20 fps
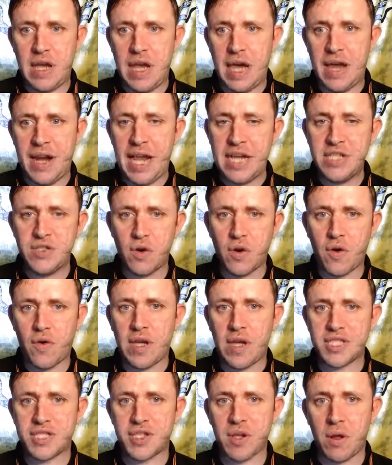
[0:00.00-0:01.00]
angel
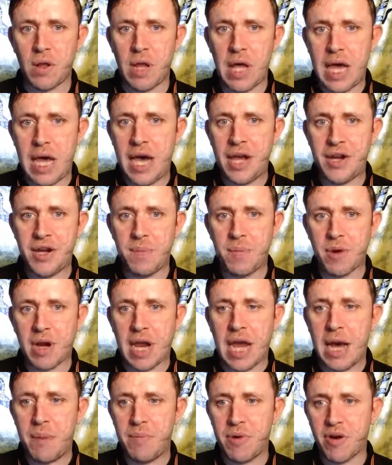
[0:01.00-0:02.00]
crystal and a
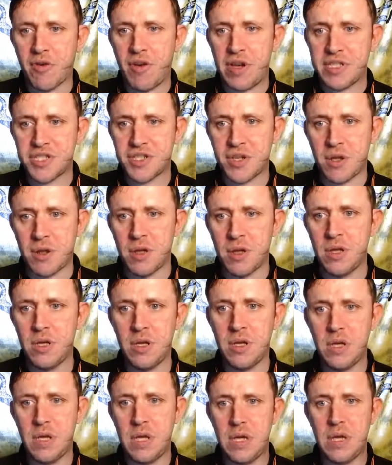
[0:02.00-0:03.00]
macabre crystal,
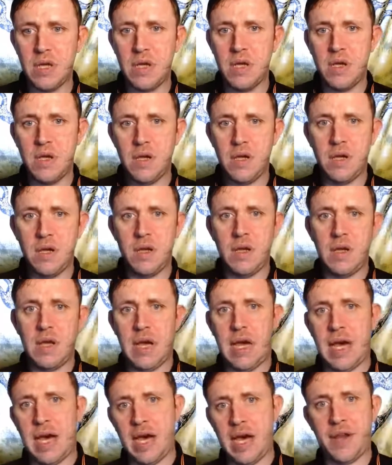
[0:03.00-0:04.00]

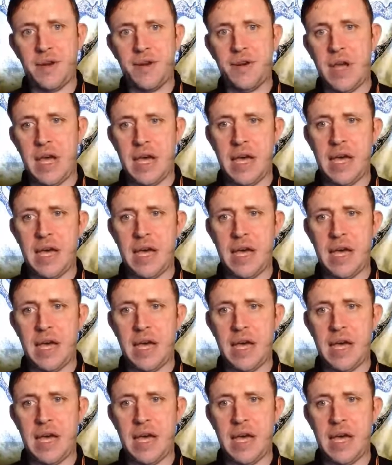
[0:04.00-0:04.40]
and